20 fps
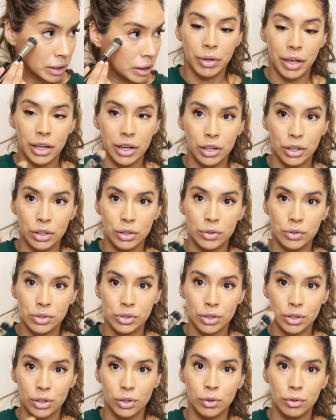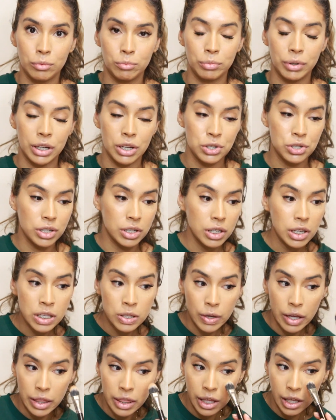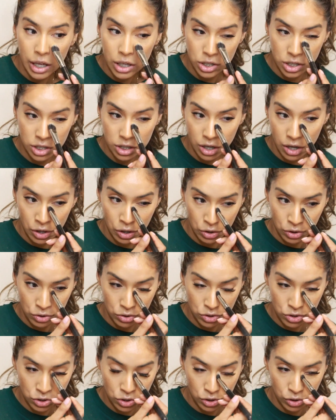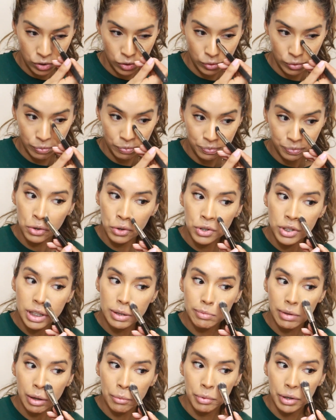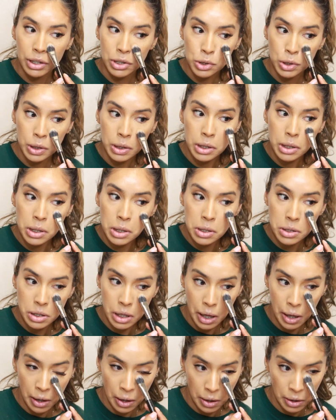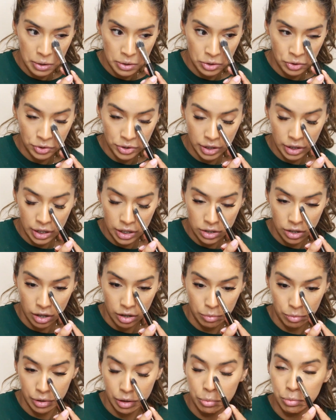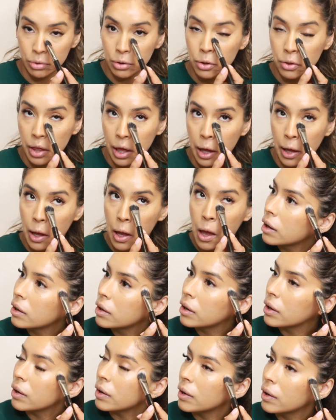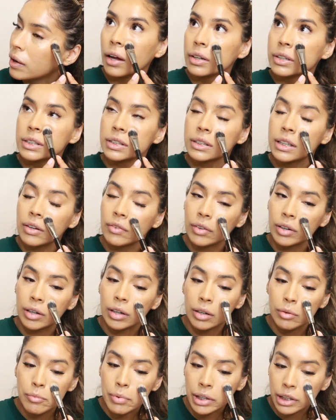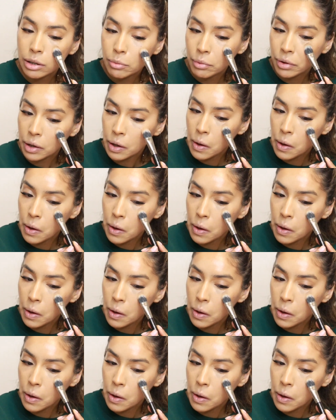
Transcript: We had to use our own brushes, so I think I just got used to using my brushes and using these on people that, I don't know, I just never picked up on